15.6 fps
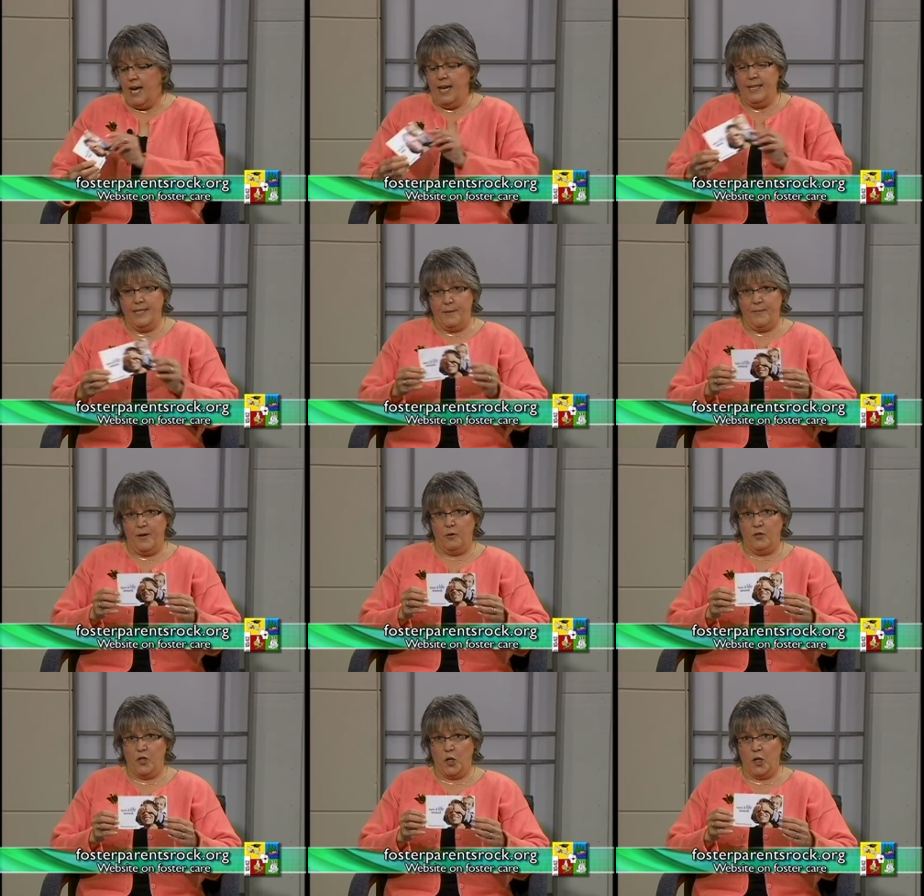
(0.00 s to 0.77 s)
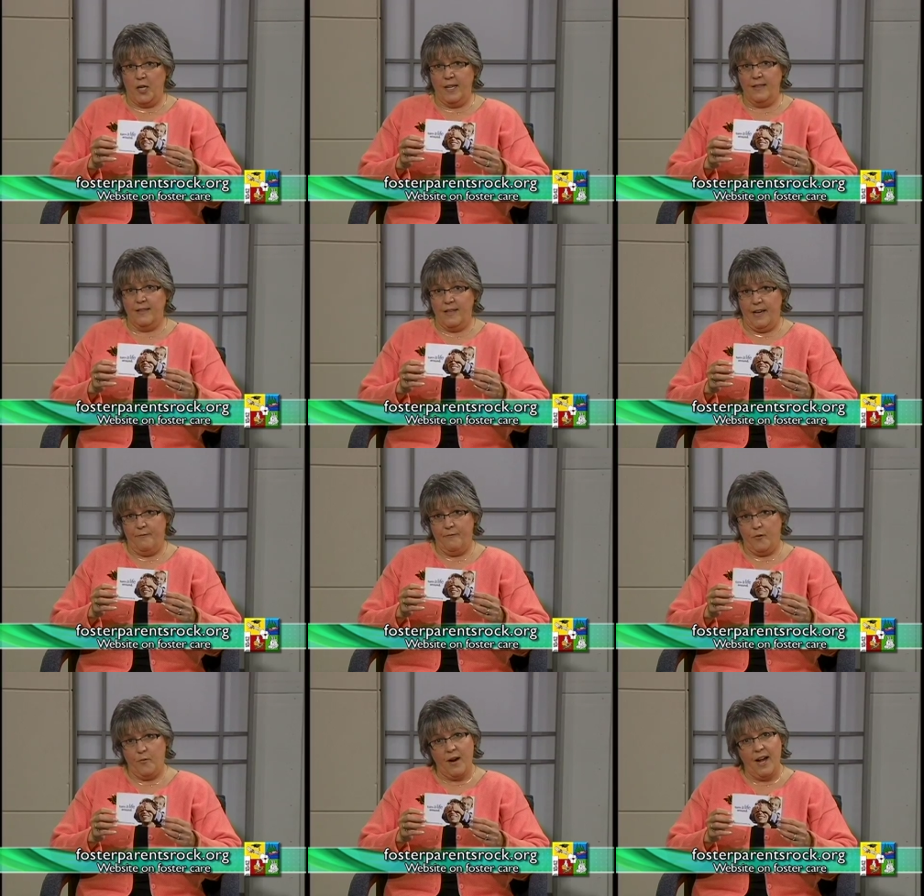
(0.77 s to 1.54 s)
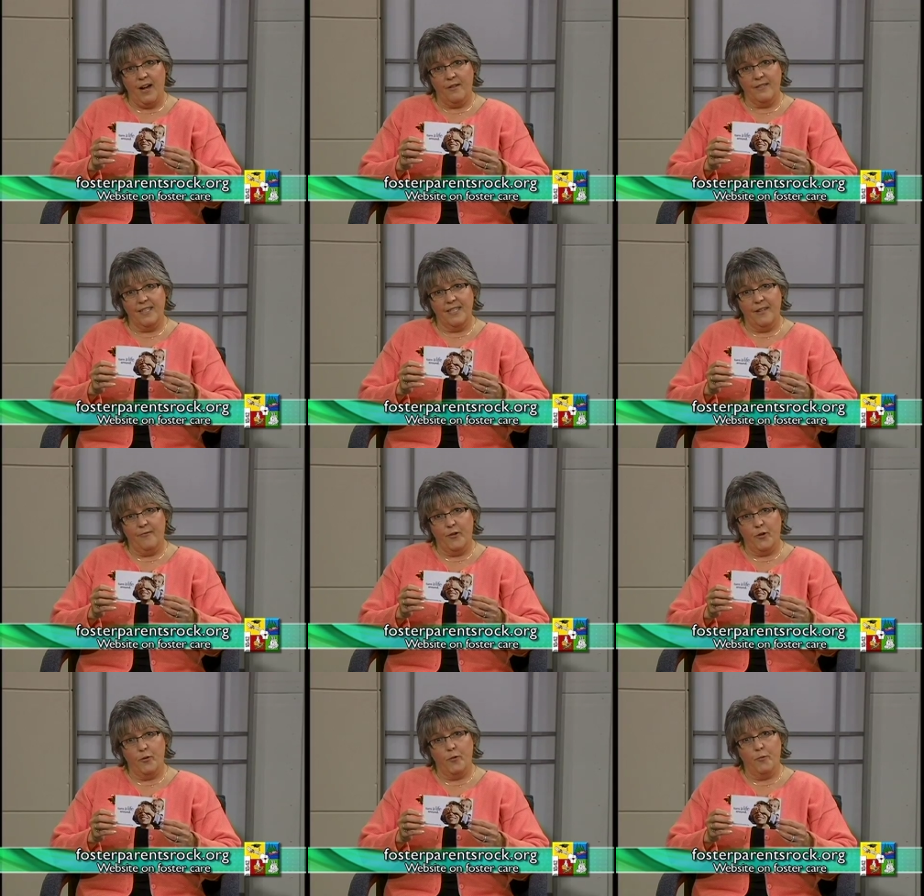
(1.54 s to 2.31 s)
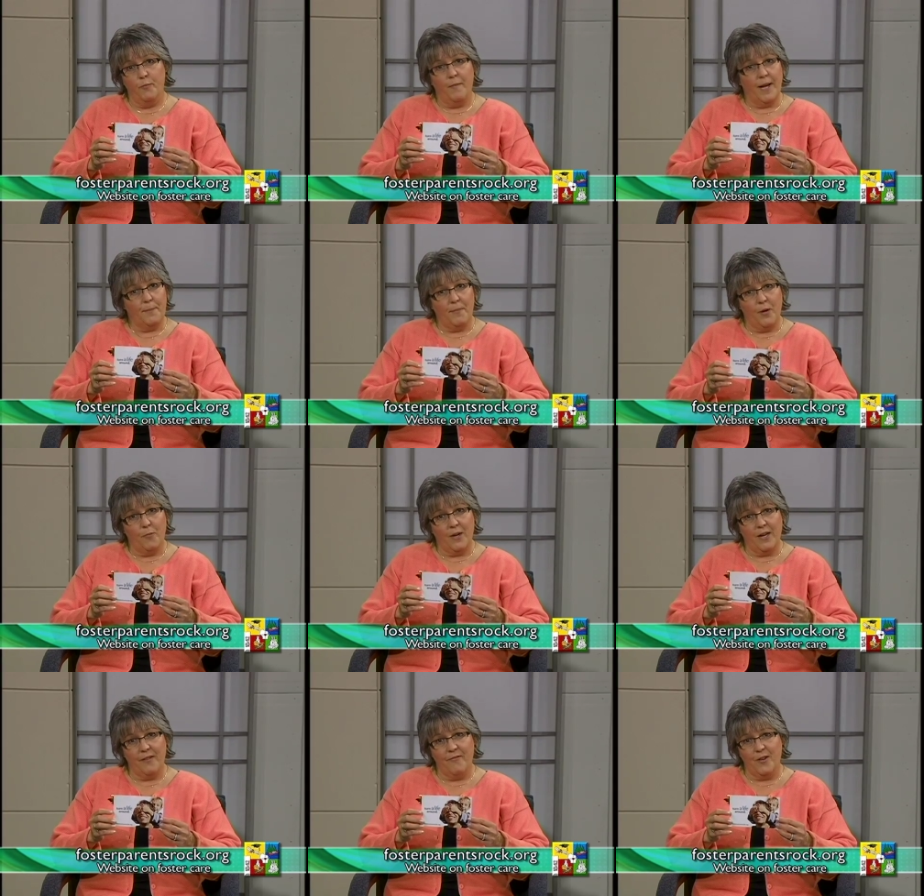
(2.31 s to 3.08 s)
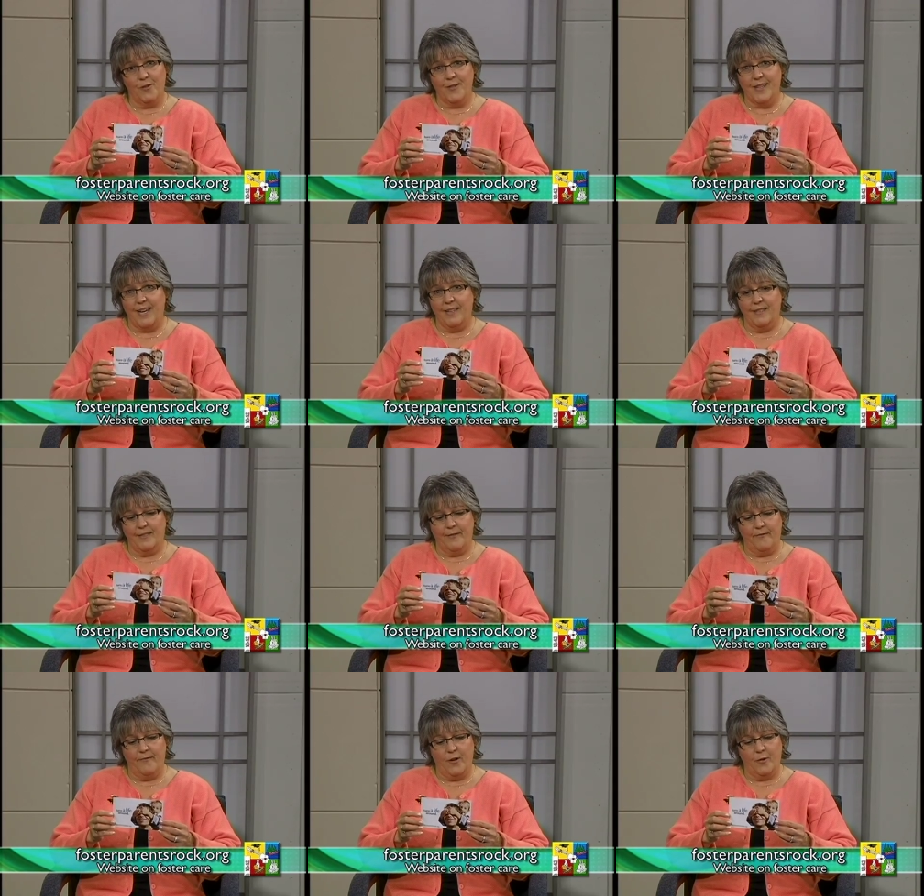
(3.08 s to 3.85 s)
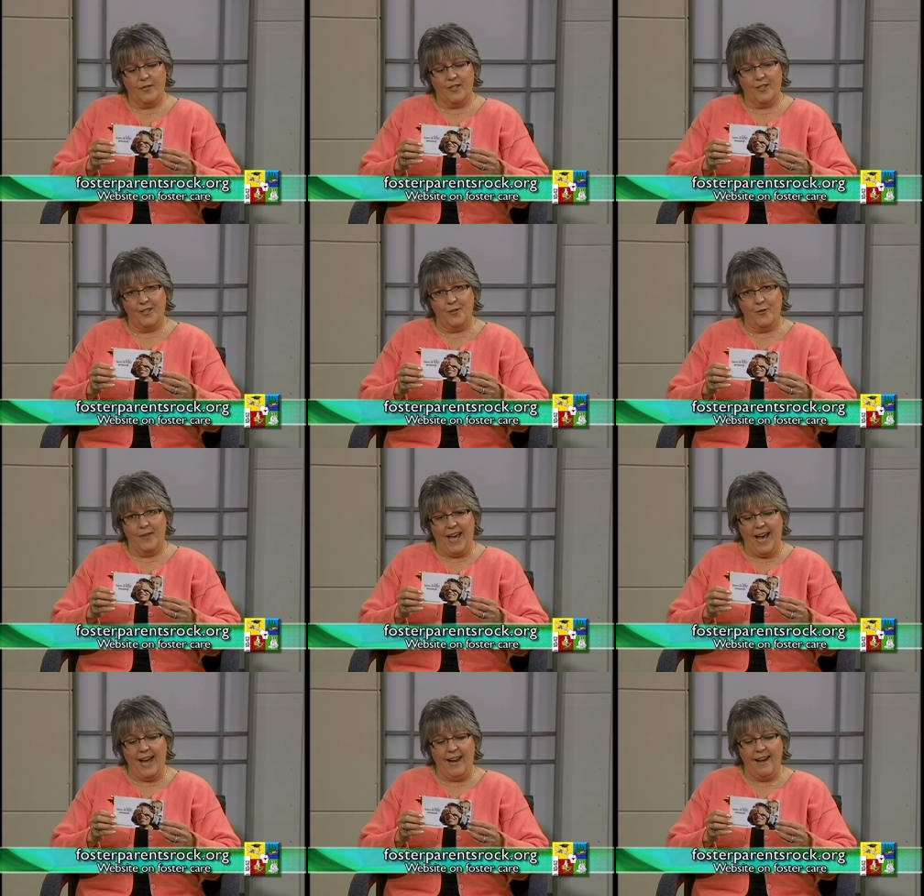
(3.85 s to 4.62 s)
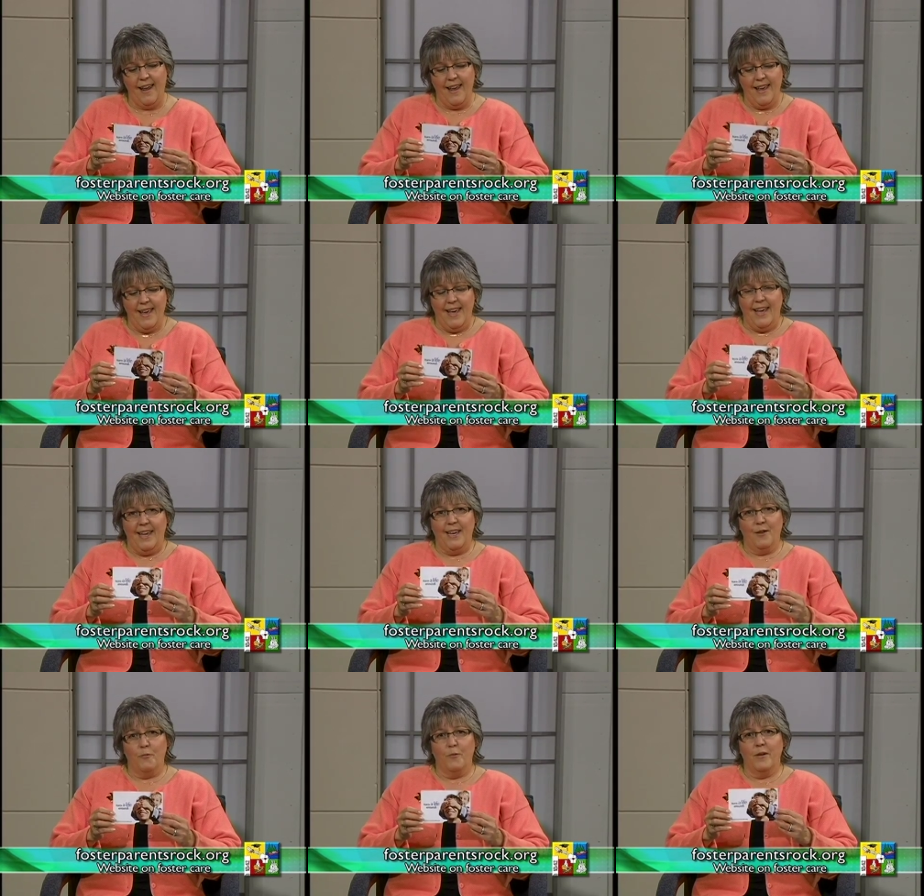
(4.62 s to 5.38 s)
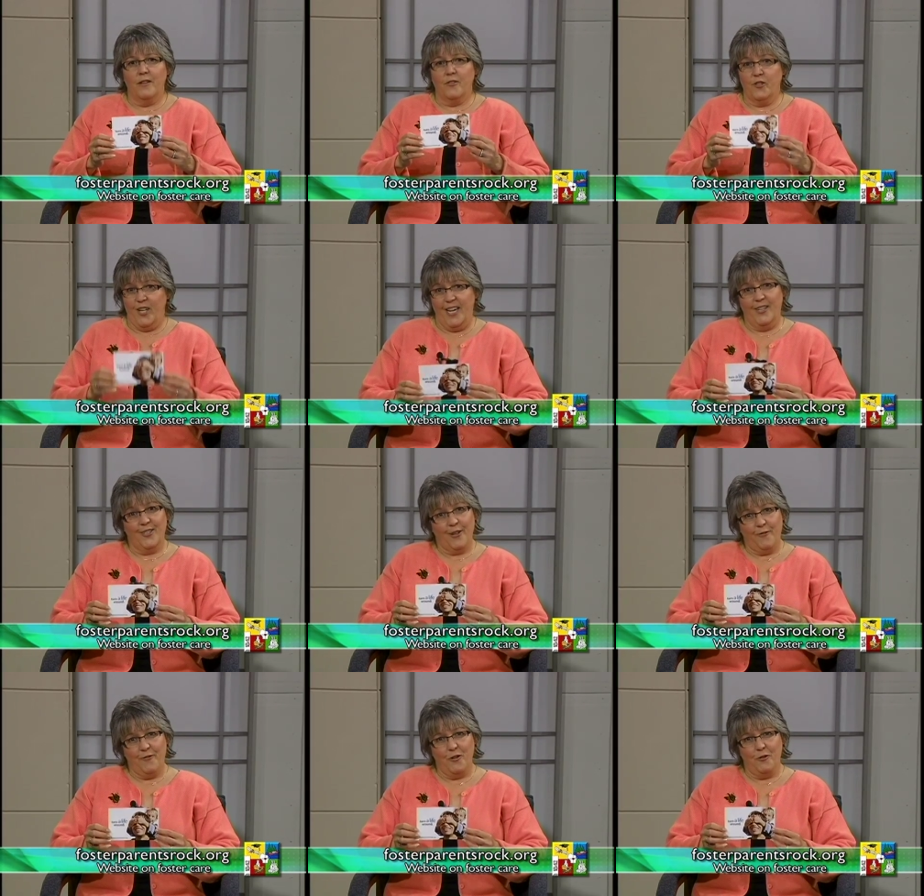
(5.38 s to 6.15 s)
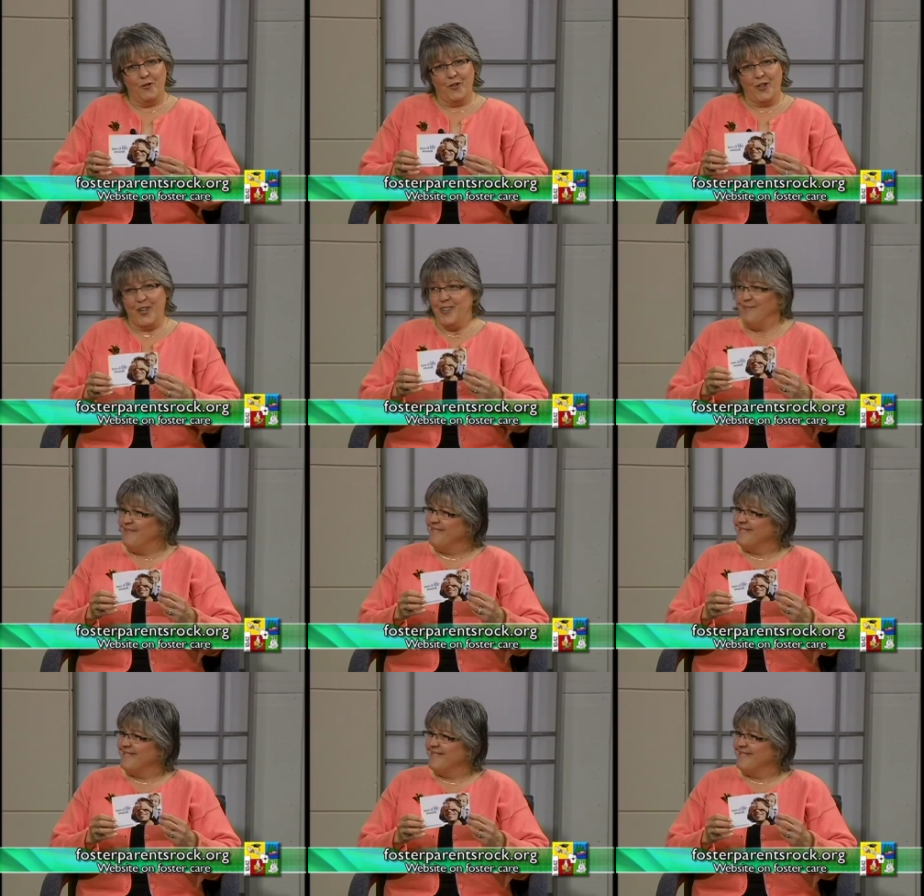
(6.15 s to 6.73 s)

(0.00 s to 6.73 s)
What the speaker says: It's about turning a life around, and if you might be one of those kinds of folks to do that, it will change our future.